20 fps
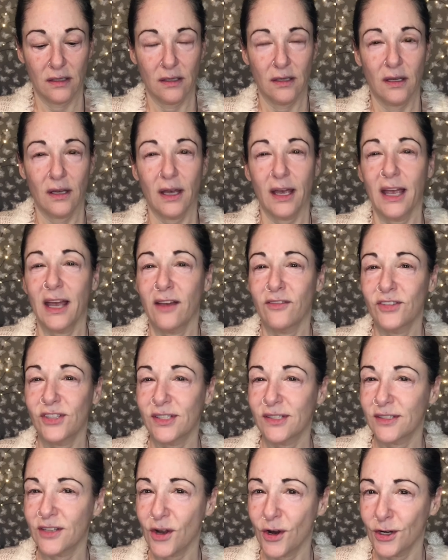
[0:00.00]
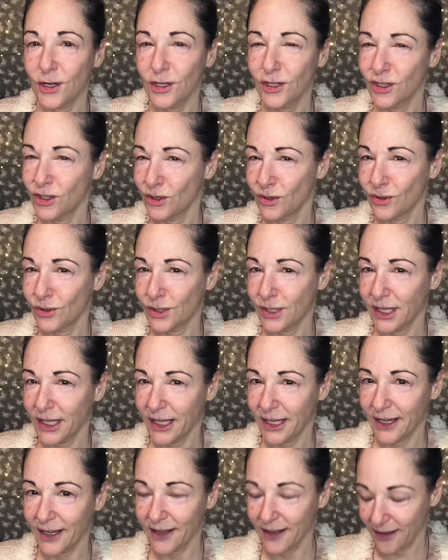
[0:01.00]
I have started
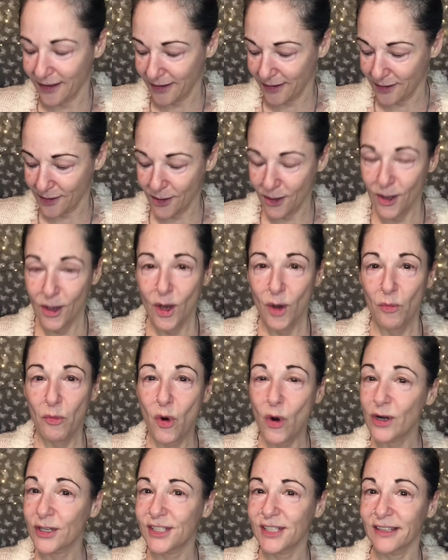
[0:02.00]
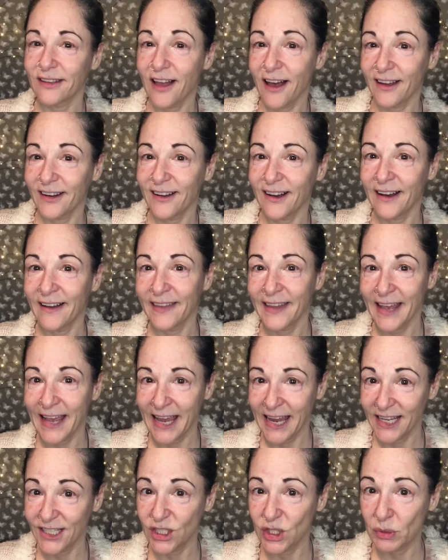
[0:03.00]
using Porcelana on the
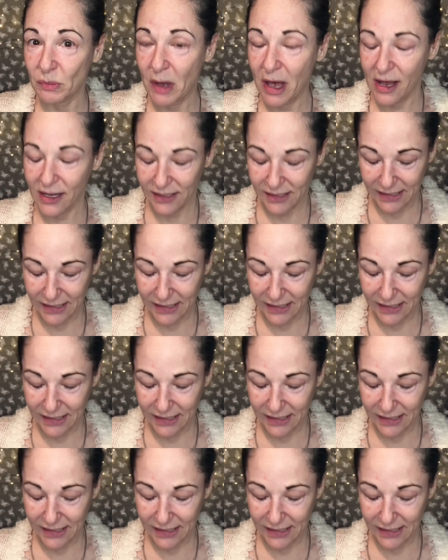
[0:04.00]
age spots,